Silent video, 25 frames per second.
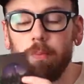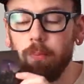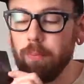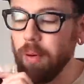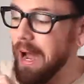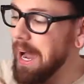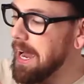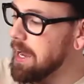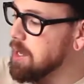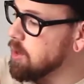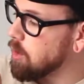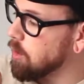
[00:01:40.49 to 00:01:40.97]

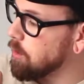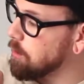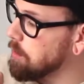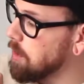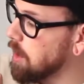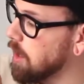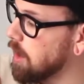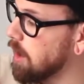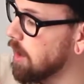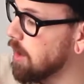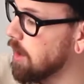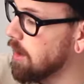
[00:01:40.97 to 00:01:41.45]

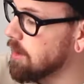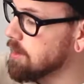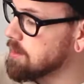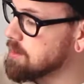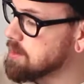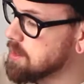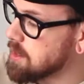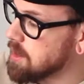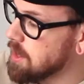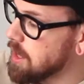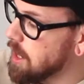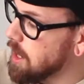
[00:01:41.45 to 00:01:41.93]
biome
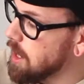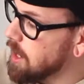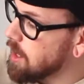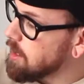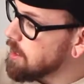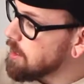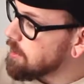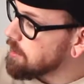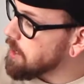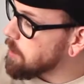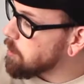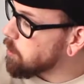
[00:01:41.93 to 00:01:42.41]
cards, and they
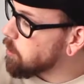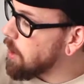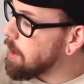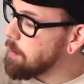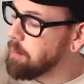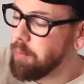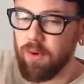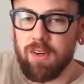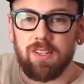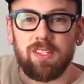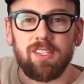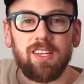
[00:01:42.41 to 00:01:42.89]

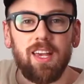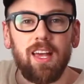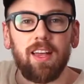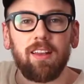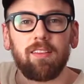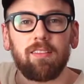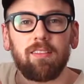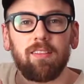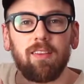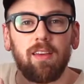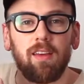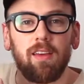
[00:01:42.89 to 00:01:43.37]

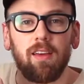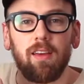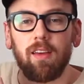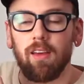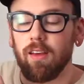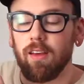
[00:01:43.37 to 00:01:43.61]
represent